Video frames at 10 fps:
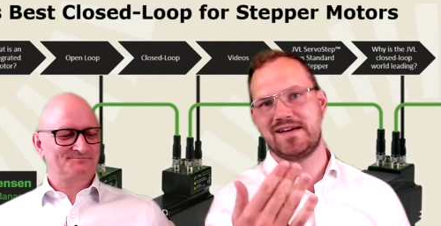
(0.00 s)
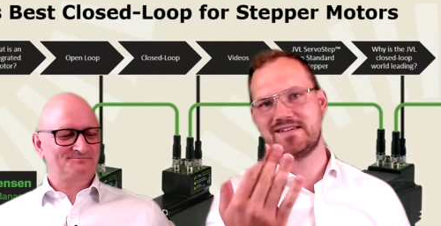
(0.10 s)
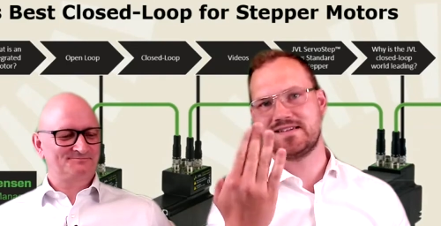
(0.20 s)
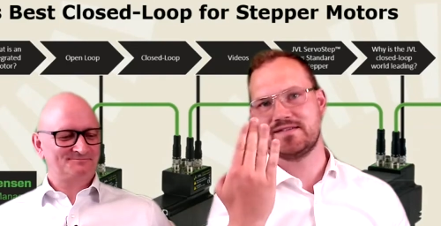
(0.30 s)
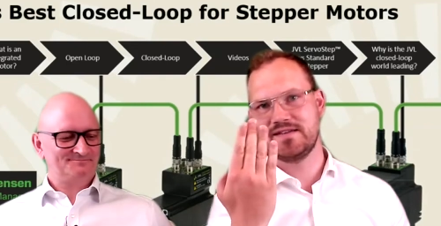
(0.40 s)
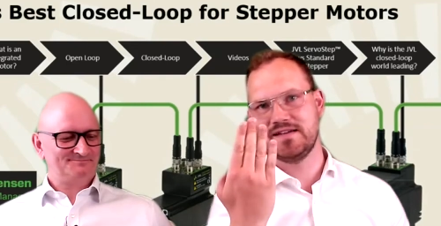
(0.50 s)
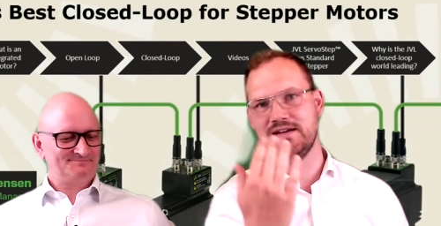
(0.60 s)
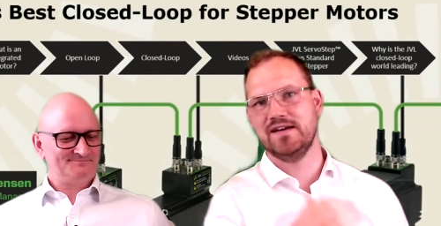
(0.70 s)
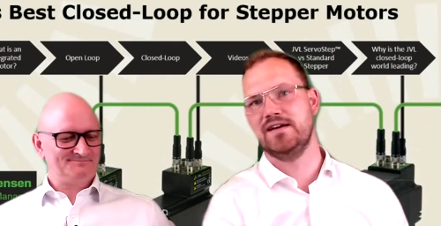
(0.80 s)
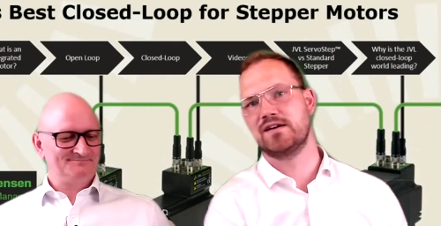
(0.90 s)
Speaker 1: facing the
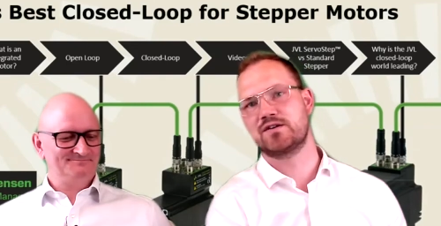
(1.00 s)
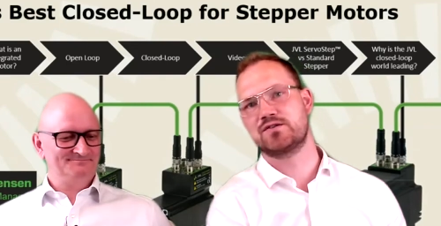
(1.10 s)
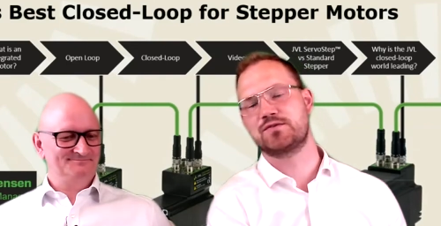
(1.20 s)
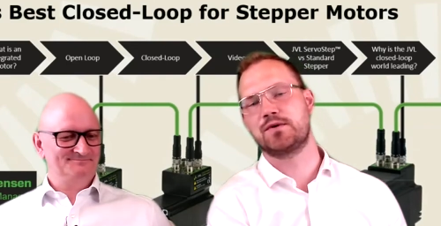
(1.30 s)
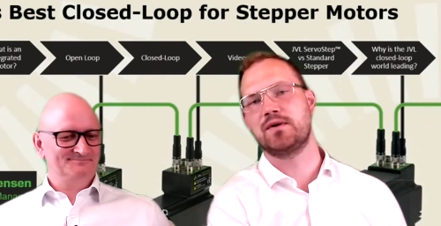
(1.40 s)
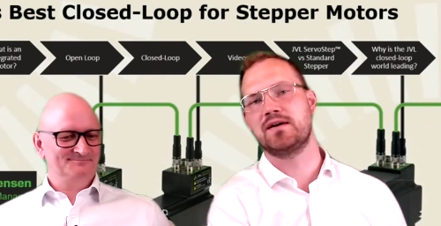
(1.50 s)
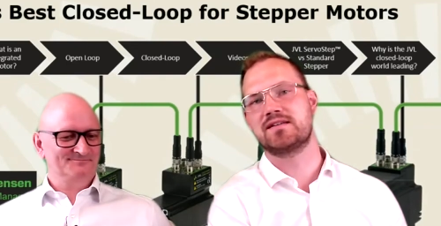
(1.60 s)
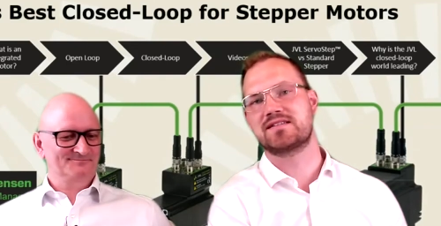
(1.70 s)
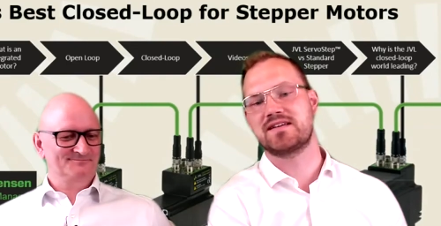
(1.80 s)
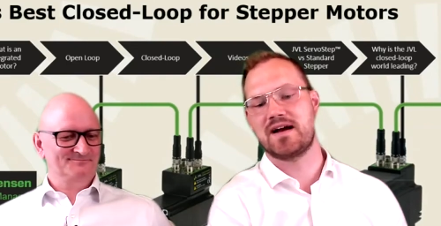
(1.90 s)
øh, controller
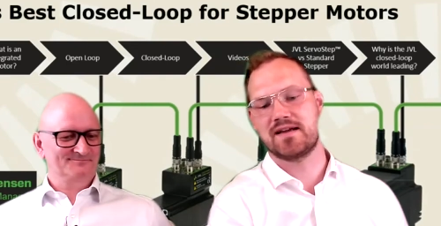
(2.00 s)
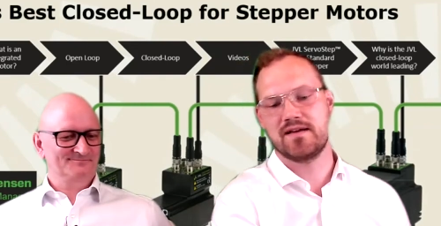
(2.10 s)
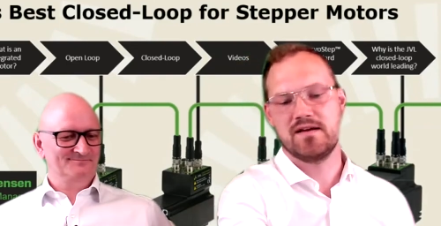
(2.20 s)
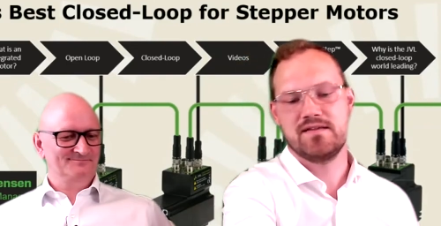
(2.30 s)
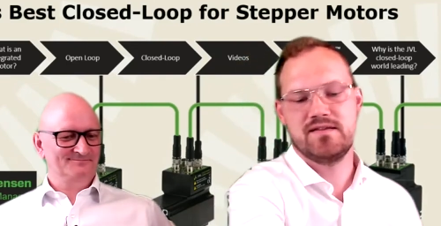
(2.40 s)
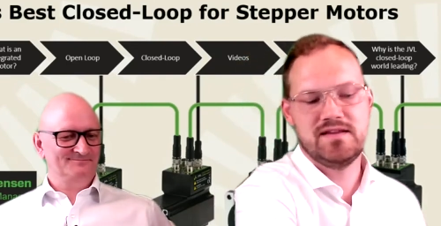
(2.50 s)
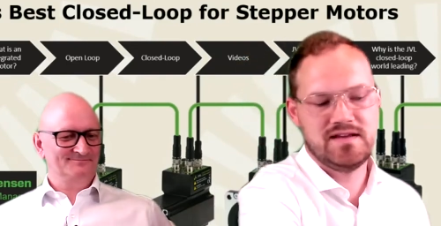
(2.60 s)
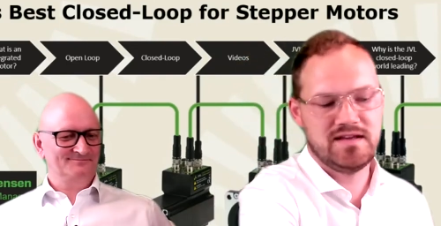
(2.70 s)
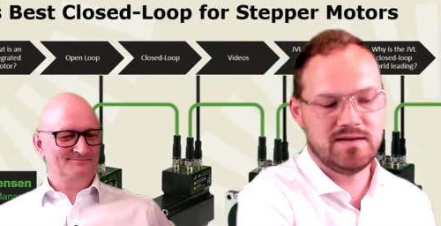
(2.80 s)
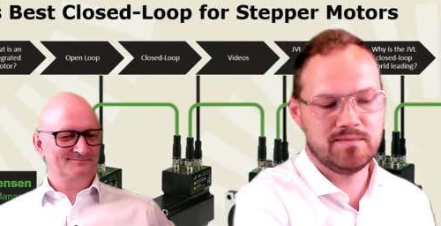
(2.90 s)
and side
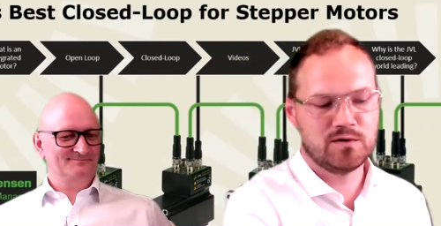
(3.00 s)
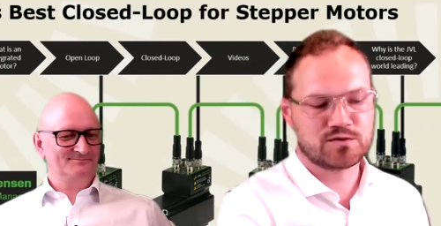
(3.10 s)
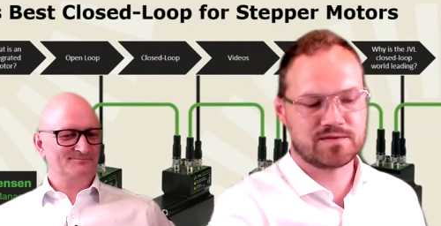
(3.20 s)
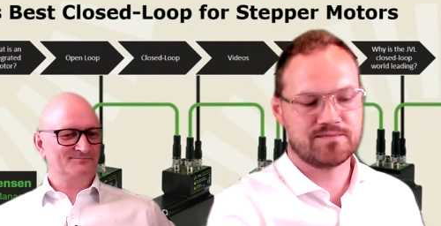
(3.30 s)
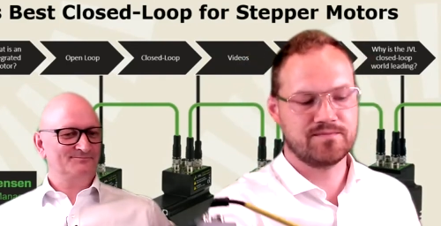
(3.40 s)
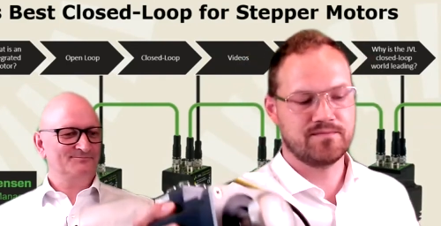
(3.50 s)
the motor.